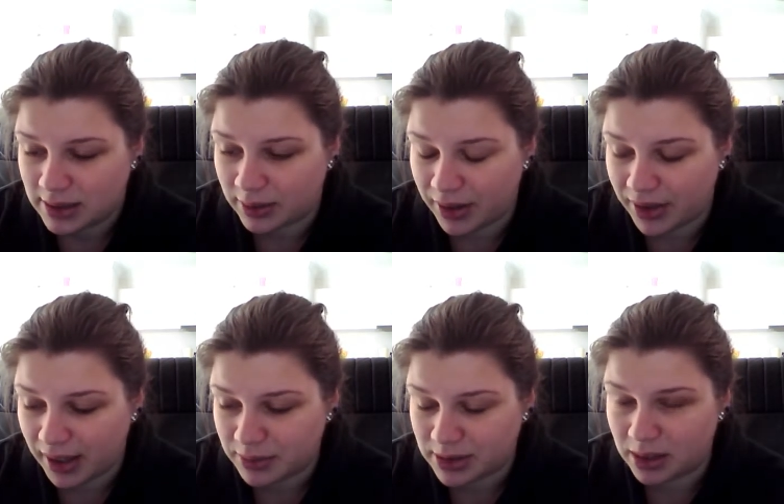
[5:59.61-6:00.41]
So I
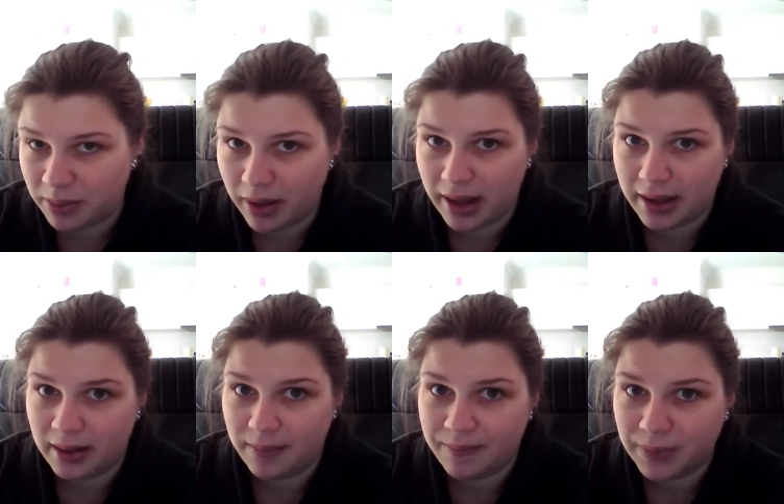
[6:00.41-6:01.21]
think I'm just going to
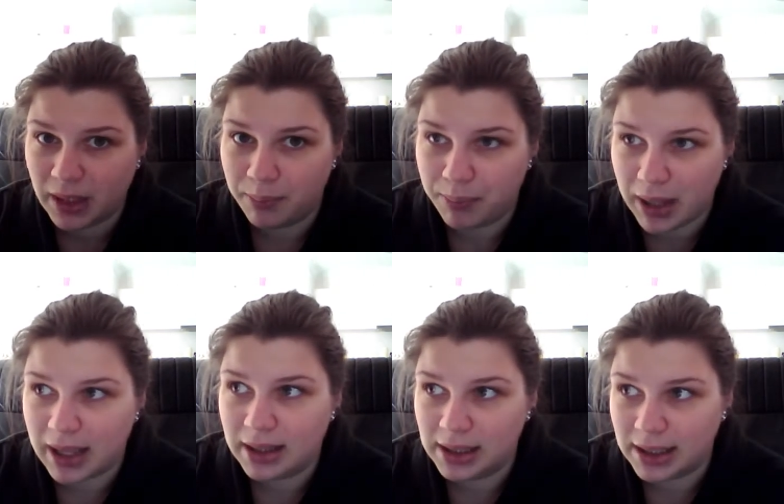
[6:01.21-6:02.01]
buy a
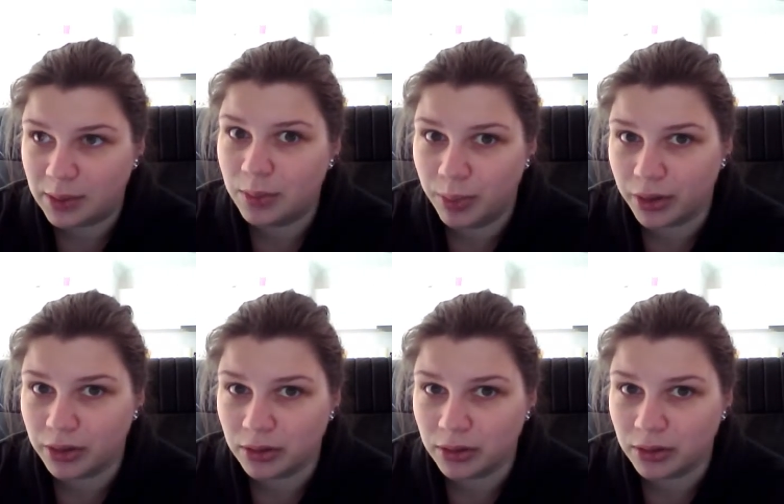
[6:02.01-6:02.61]
big liquid